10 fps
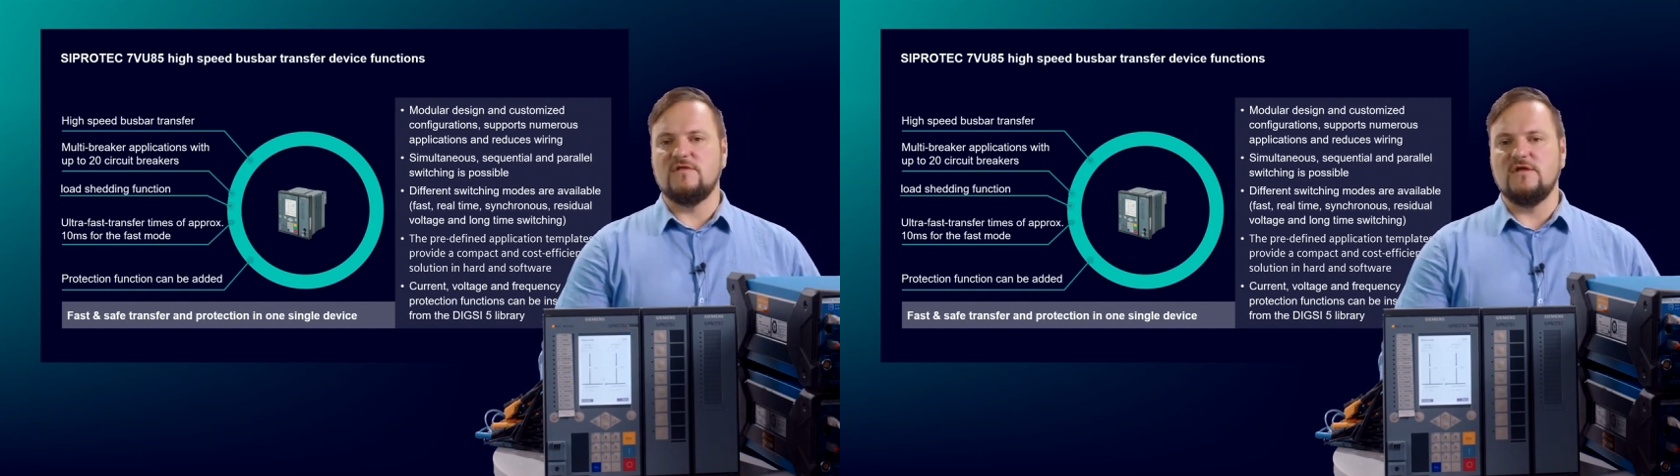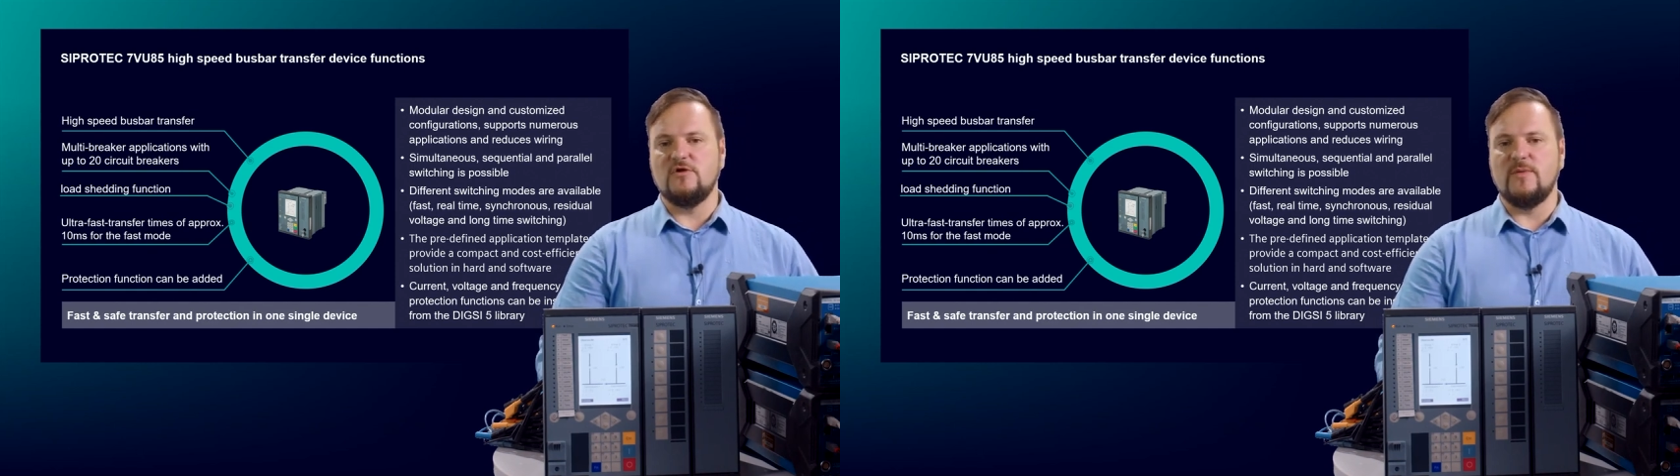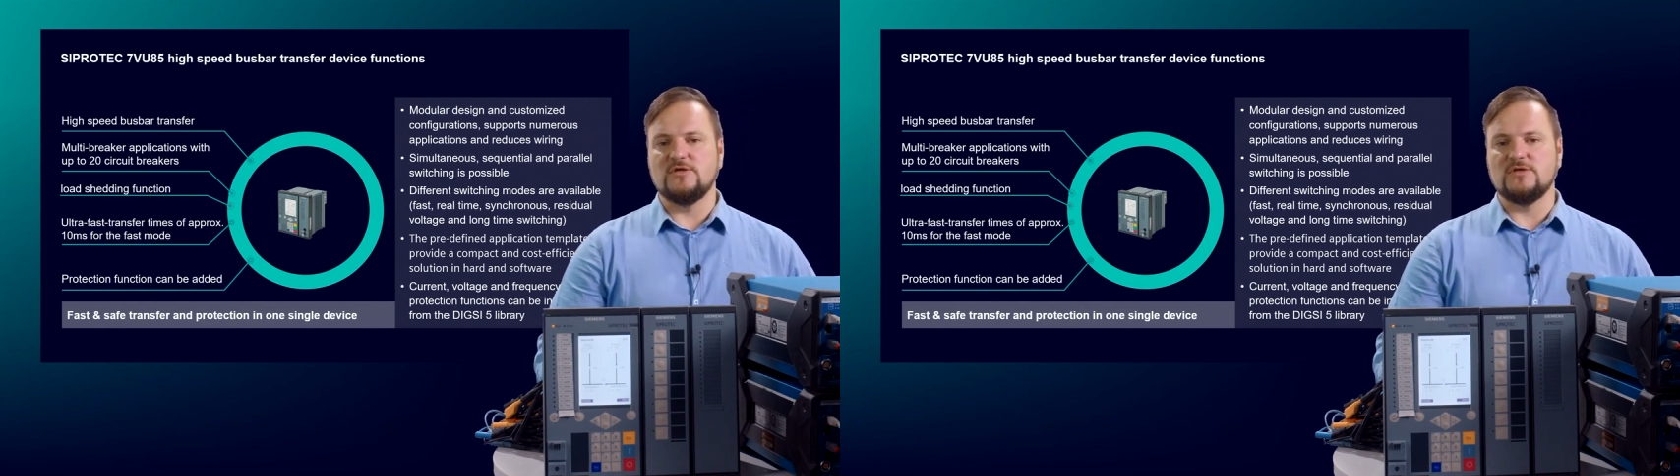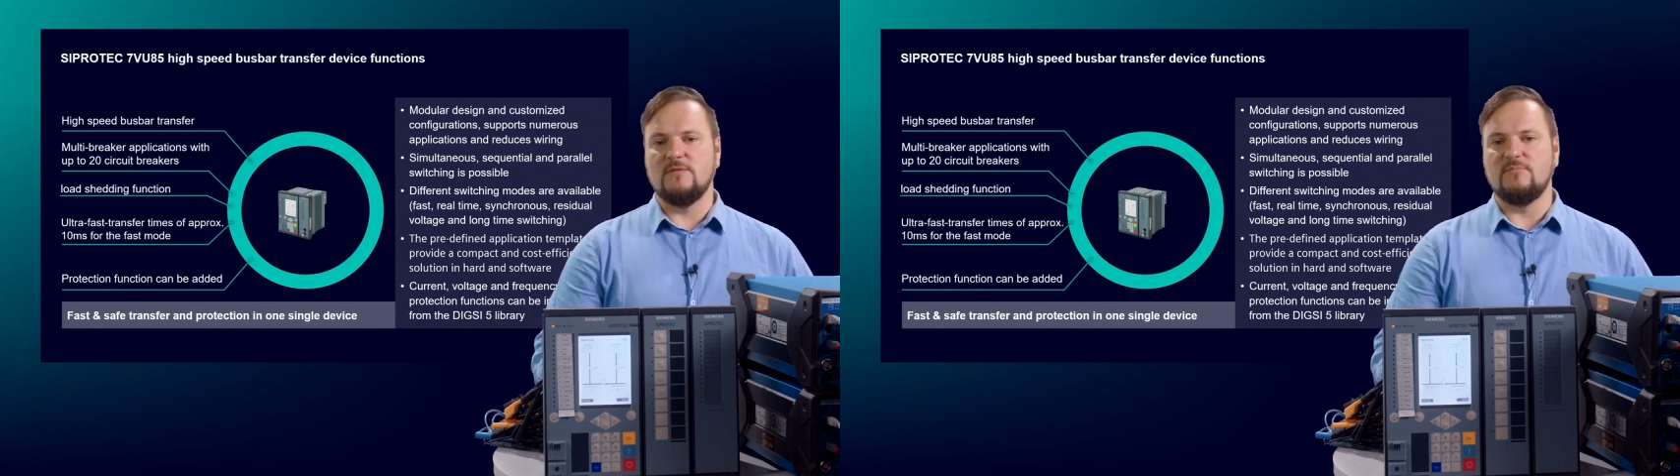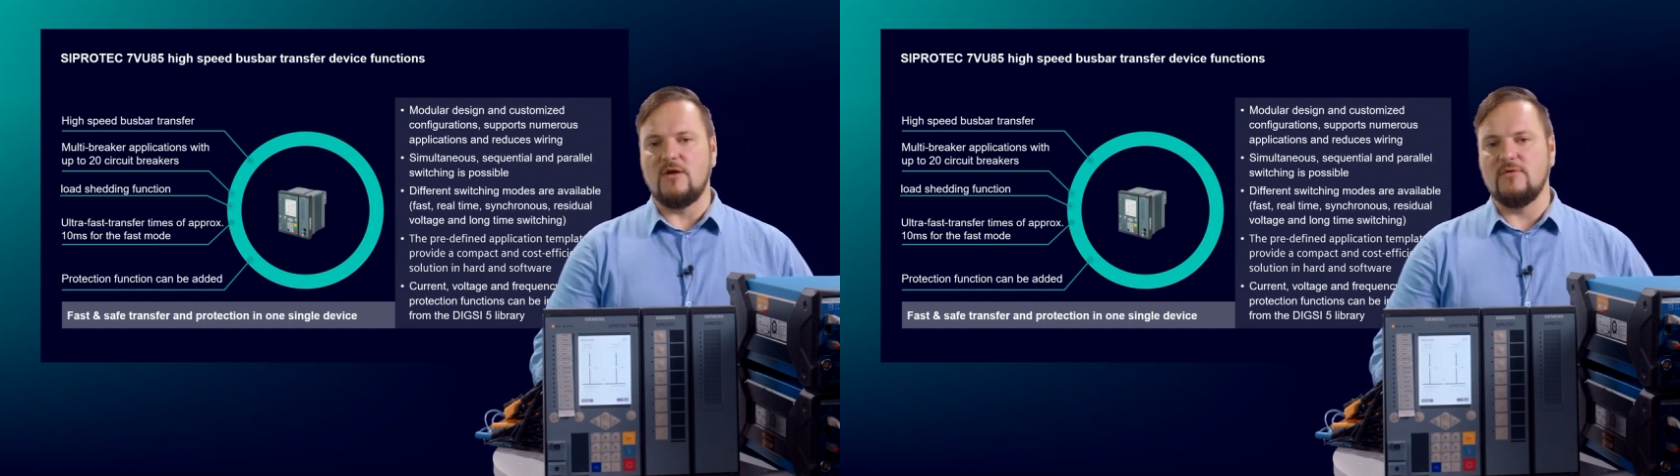sequential
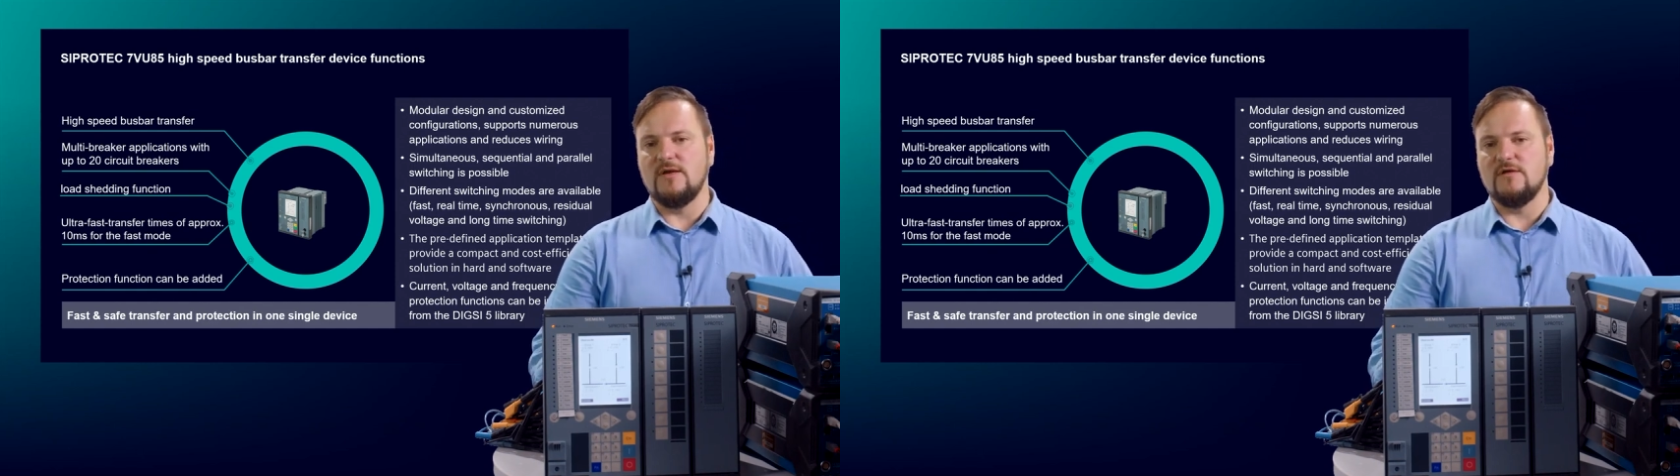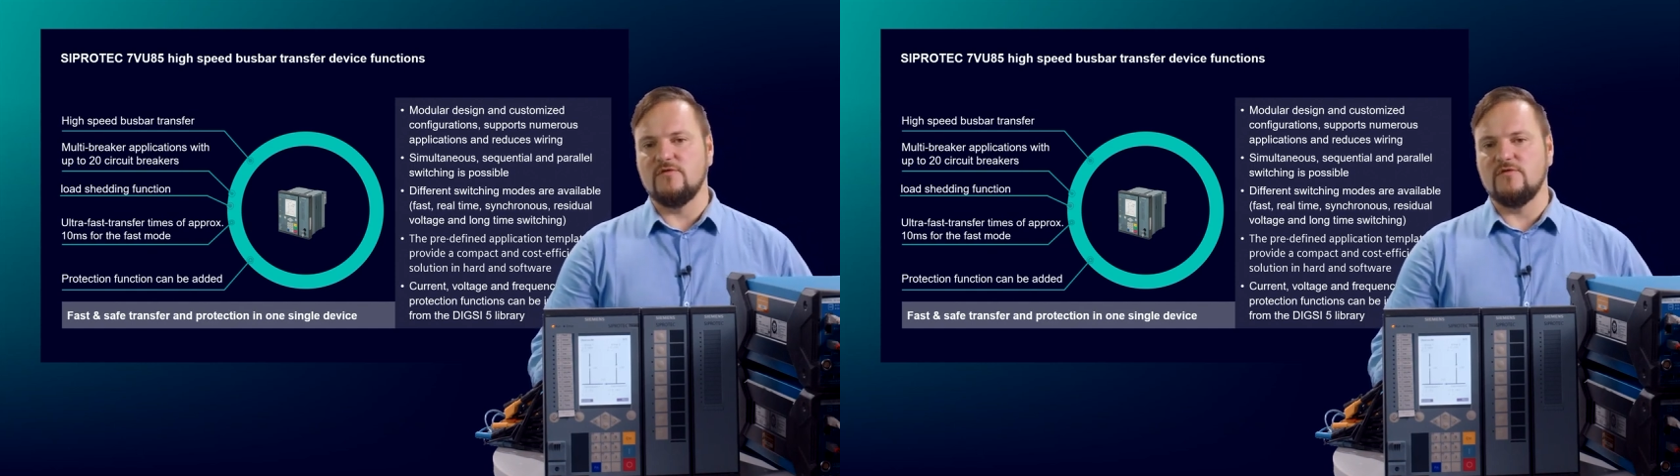and parallel